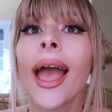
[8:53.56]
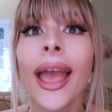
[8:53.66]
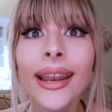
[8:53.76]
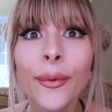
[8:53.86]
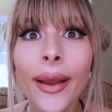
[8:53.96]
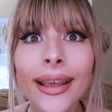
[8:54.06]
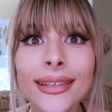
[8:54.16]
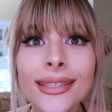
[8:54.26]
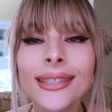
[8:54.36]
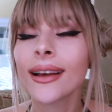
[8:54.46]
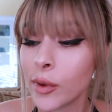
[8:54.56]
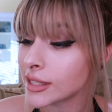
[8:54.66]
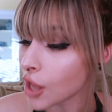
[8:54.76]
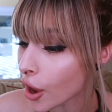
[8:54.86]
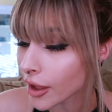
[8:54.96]
Anyways, we
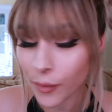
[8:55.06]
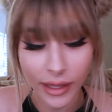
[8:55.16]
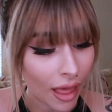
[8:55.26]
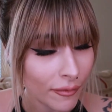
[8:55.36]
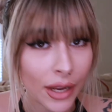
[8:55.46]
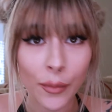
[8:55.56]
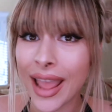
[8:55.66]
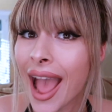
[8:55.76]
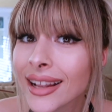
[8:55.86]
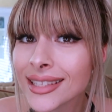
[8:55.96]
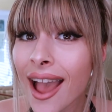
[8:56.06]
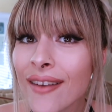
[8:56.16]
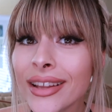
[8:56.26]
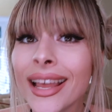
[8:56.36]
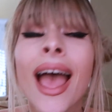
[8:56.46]
saw it, we loved it, we had to
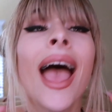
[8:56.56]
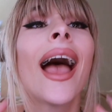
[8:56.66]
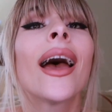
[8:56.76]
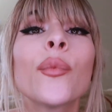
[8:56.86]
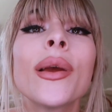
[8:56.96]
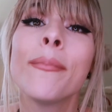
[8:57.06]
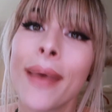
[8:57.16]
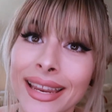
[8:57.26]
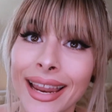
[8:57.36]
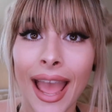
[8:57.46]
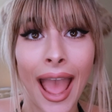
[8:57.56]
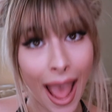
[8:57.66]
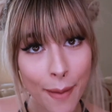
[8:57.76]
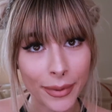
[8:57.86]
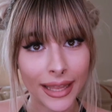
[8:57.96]
have it, and we made it
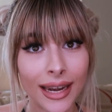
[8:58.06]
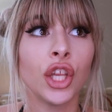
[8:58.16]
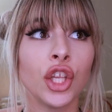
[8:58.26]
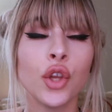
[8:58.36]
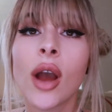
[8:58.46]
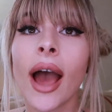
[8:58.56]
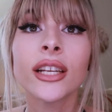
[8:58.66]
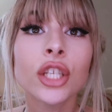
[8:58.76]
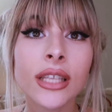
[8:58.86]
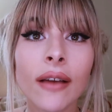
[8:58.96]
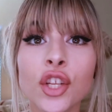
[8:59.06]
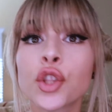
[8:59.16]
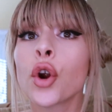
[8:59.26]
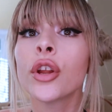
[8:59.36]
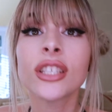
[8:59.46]
happen. You kind of just have to
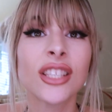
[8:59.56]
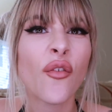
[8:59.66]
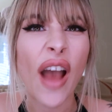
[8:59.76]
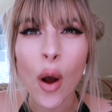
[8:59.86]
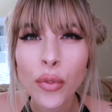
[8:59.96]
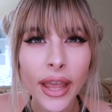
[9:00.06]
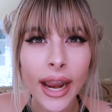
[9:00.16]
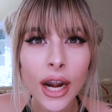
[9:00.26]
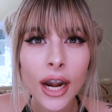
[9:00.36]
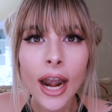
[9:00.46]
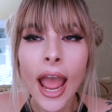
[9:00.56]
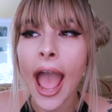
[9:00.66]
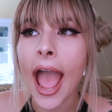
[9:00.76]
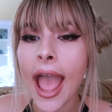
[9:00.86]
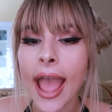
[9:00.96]
throw yourself out there
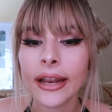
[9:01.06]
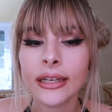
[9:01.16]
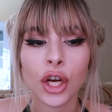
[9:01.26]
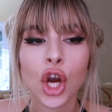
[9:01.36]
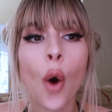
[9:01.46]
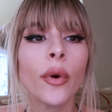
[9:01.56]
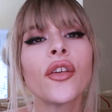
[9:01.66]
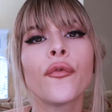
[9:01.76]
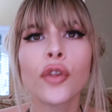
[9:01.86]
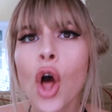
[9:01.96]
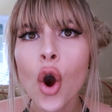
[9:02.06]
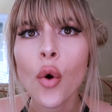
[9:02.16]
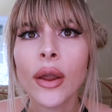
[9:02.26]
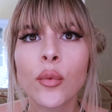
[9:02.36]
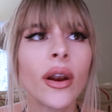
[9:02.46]
and go with the flow, and